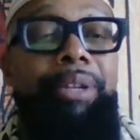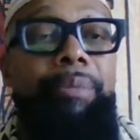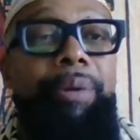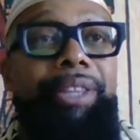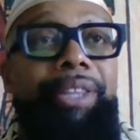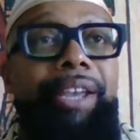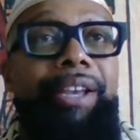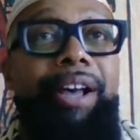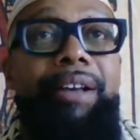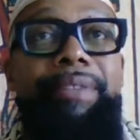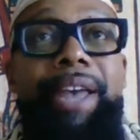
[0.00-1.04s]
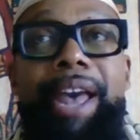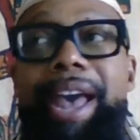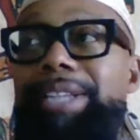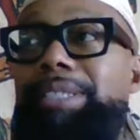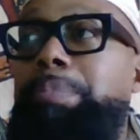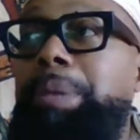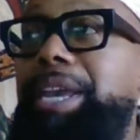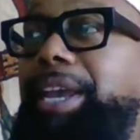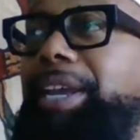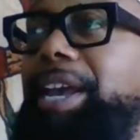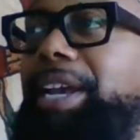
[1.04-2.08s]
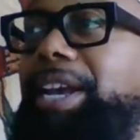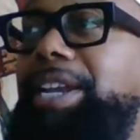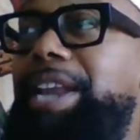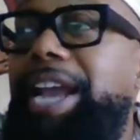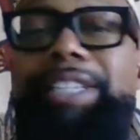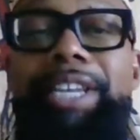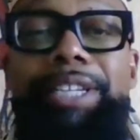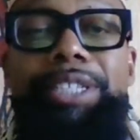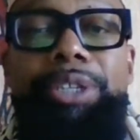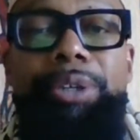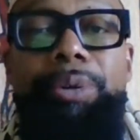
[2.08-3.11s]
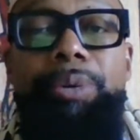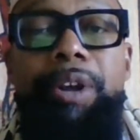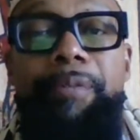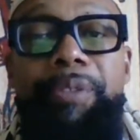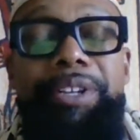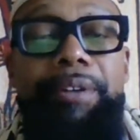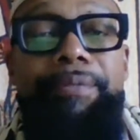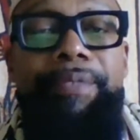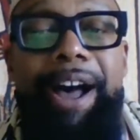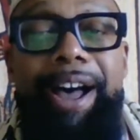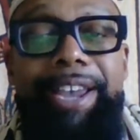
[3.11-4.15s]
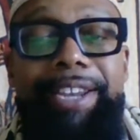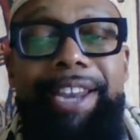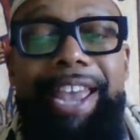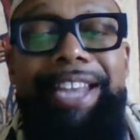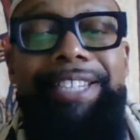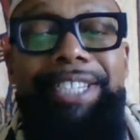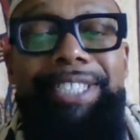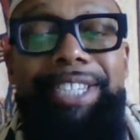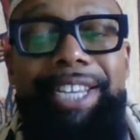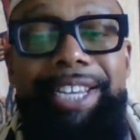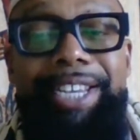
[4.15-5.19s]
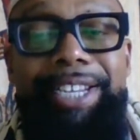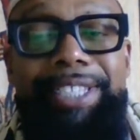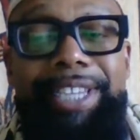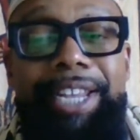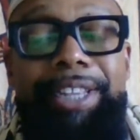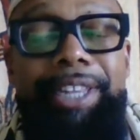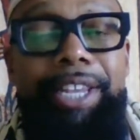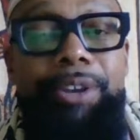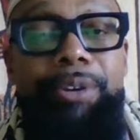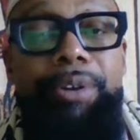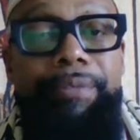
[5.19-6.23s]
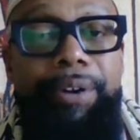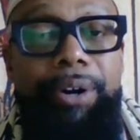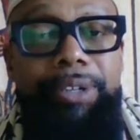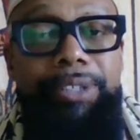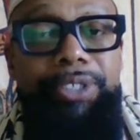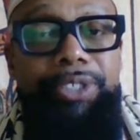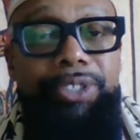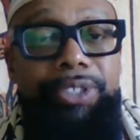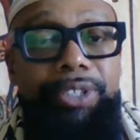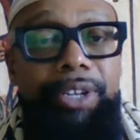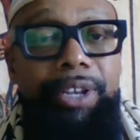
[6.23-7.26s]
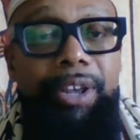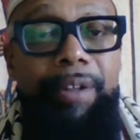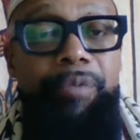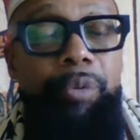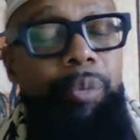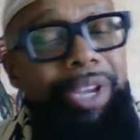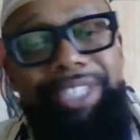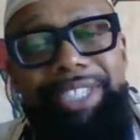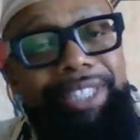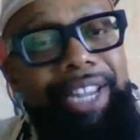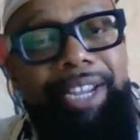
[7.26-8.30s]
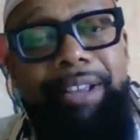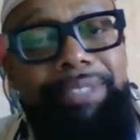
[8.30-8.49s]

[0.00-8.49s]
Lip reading: that we think of as being connected to the divine entities in the universe. We just think of